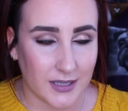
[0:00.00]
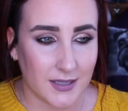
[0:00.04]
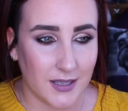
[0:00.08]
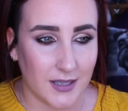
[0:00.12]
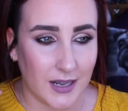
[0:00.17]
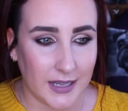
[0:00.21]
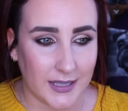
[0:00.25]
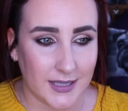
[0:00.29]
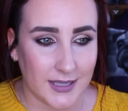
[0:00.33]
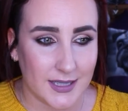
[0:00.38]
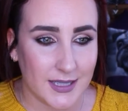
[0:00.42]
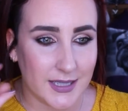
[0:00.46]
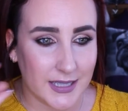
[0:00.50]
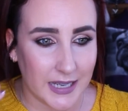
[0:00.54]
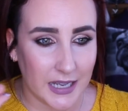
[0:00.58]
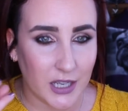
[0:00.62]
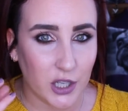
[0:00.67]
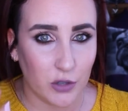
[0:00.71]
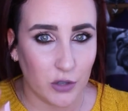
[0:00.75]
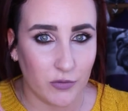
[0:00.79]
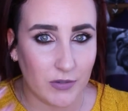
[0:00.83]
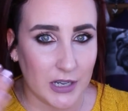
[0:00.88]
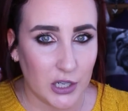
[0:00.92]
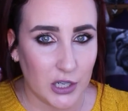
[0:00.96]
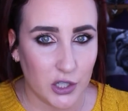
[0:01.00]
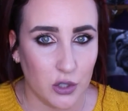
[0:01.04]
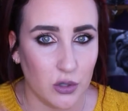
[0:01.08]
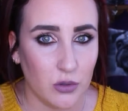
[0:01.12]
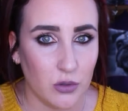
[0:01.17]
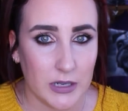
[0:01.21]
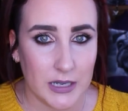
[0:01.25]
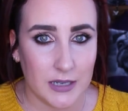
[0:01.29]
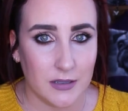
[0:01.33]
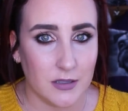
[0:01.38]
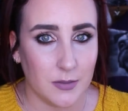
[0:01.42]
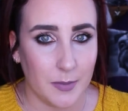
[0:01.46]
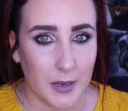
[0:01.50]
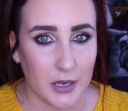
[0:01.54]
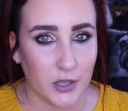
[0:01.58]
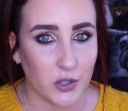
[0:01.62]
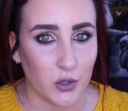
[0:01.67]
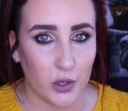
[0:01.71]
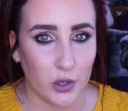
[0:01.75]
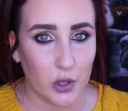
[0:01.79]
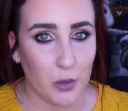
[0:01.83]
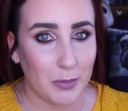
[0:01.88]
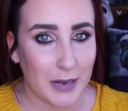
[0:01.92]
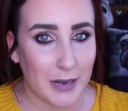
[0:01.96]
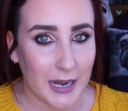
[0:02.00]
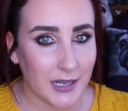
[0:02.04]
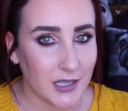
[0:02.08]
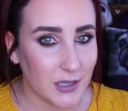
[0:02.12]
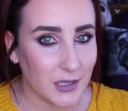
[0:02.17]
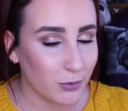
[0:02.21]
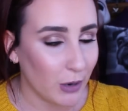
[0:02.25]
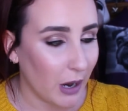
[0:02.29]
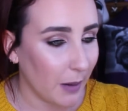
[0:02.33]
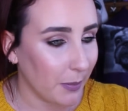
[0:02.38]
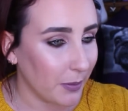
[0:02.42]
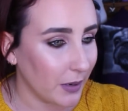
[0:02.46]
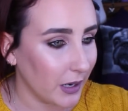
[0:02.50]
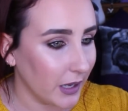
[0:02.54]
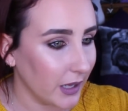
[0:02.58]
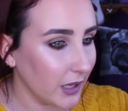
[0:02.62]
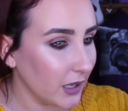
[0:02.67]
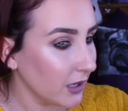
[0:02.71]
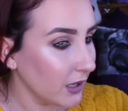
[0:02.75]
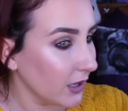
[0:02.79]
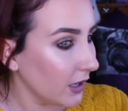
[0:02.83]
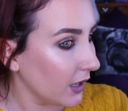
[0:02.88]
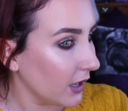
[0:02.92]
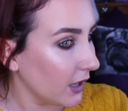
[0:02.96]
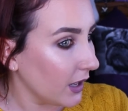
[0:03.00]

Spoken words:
like stick. You really do need to make sure you blend properly,